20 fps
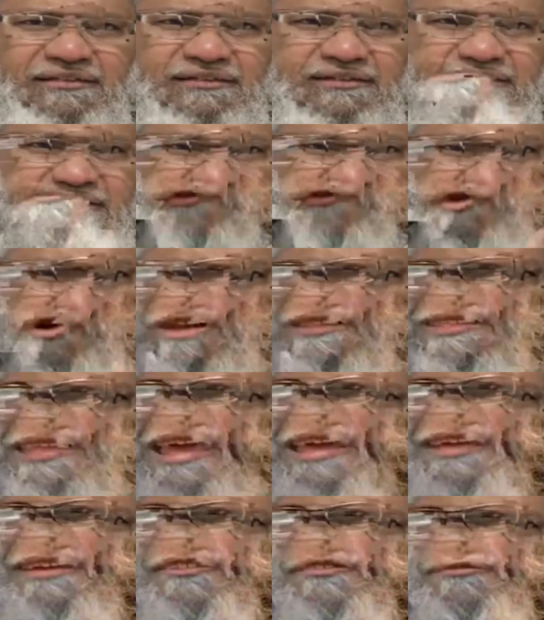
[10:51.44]
If you're a
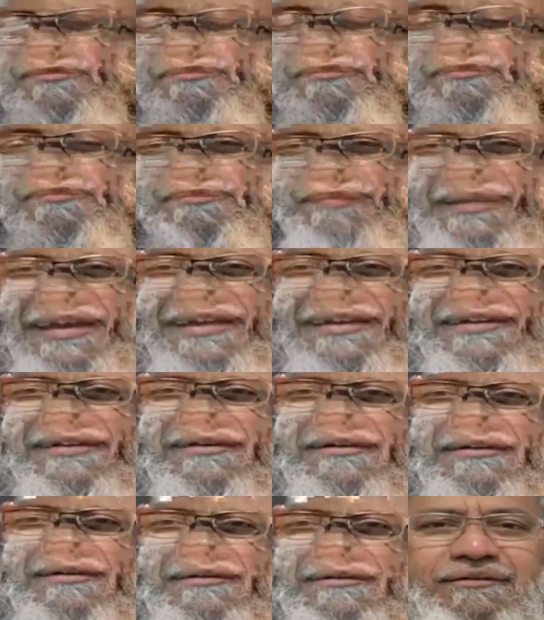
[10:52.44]
dai,
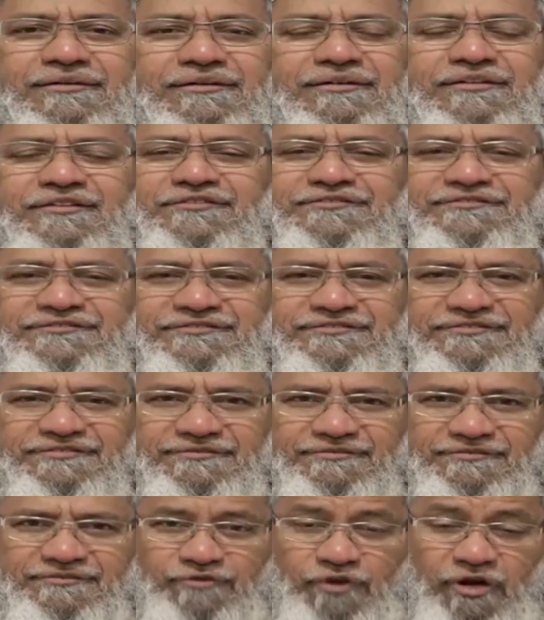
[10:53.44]
spend
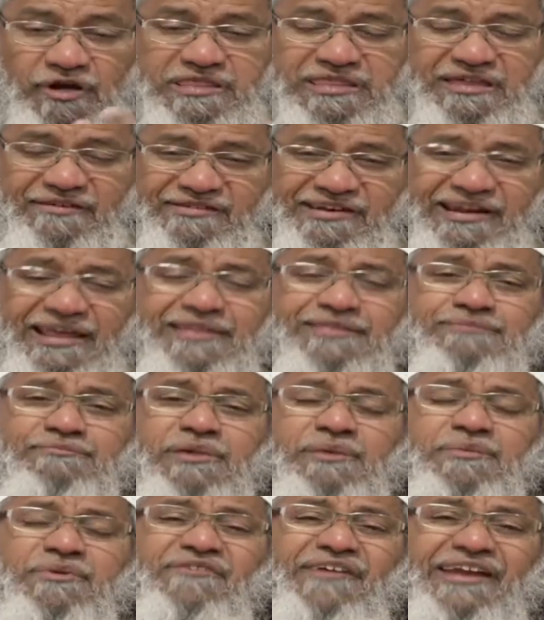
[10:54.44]
not 7 hours,
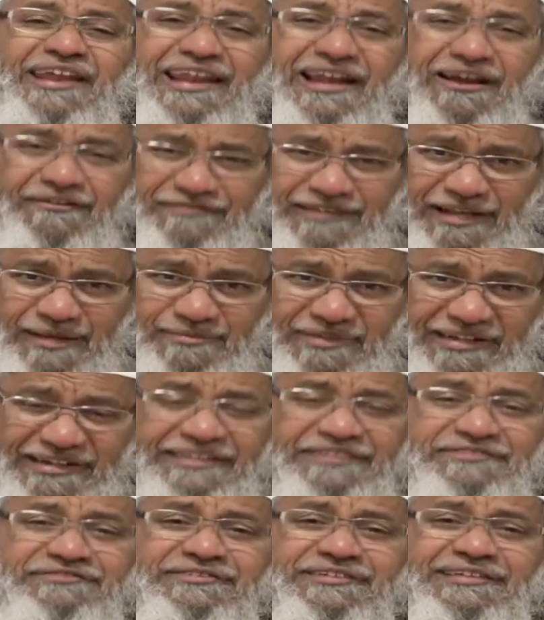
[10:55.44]
maybe 1.5 times, that
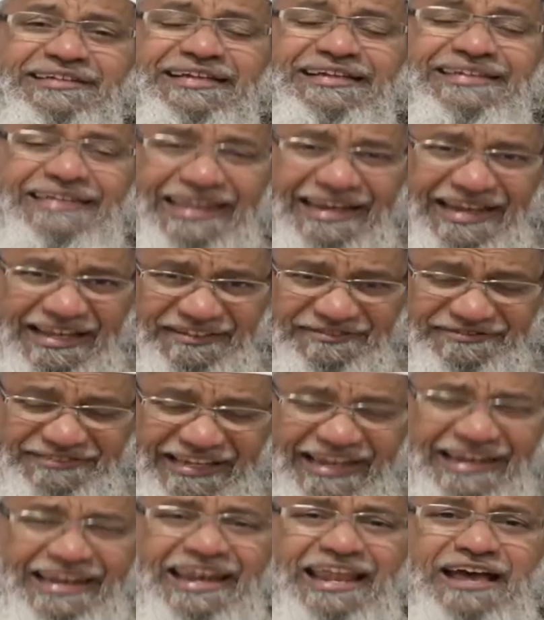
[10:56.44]
is 10 hours,
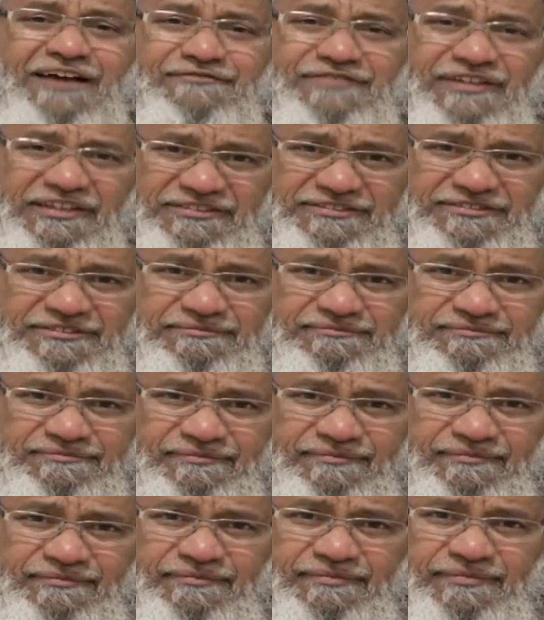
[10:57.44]
10.5 hours
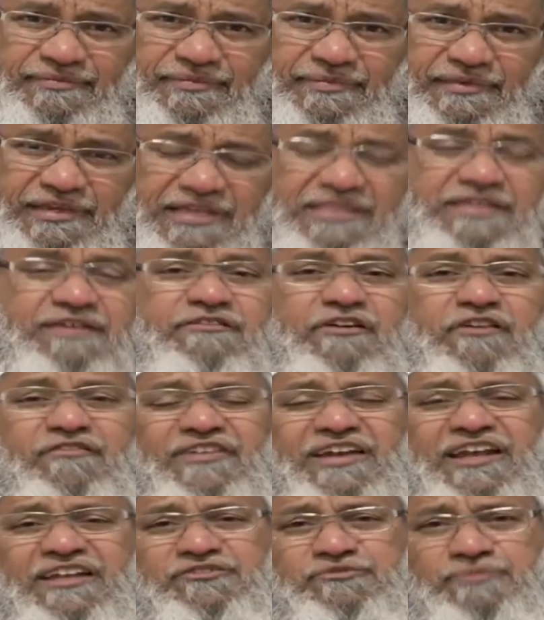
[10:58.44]
in the way
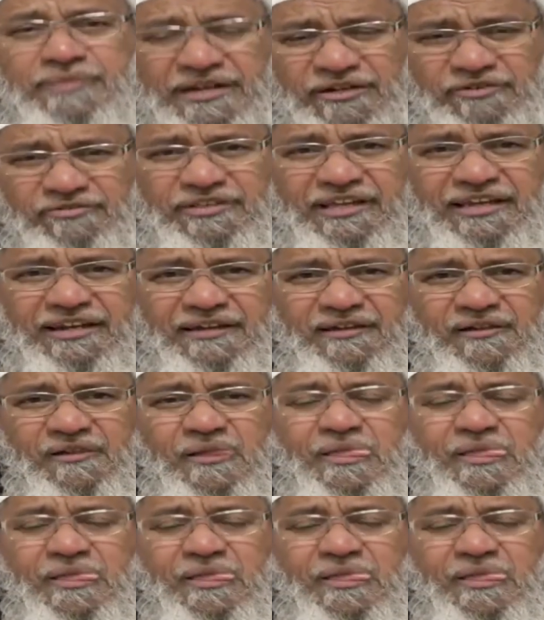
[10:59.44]
of Allah subhanahu wa ta'ala.